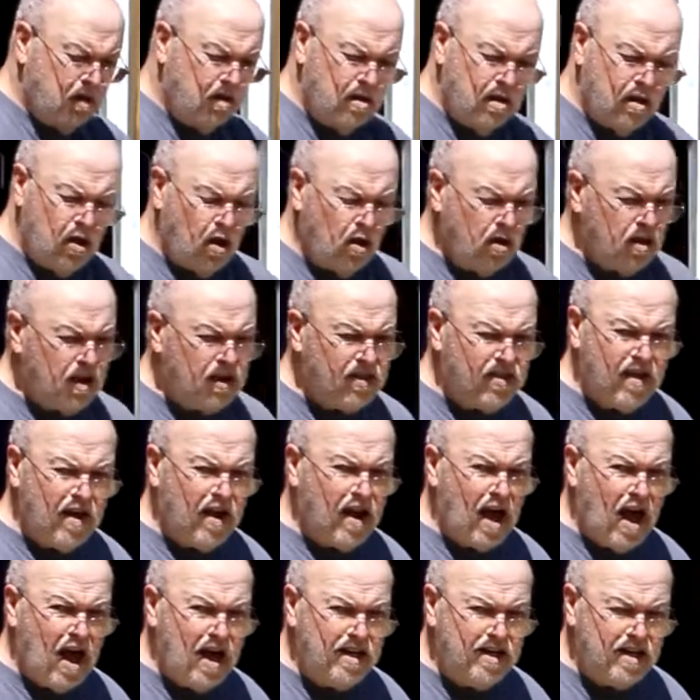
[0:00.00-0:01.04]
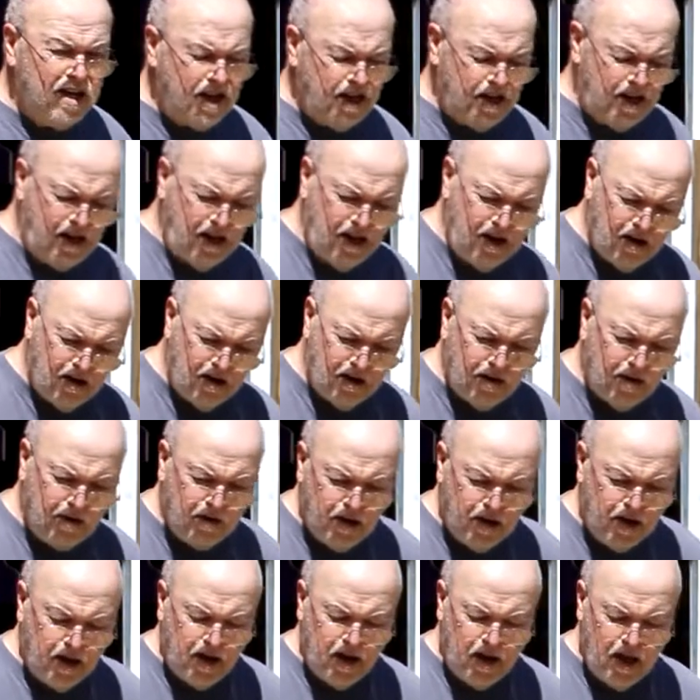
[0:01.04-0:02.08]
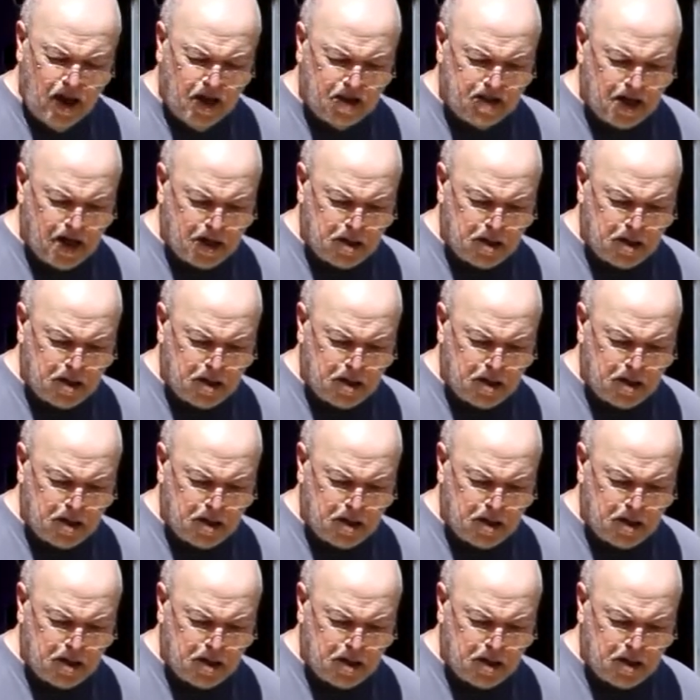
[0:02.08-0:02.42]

the only thing I did here is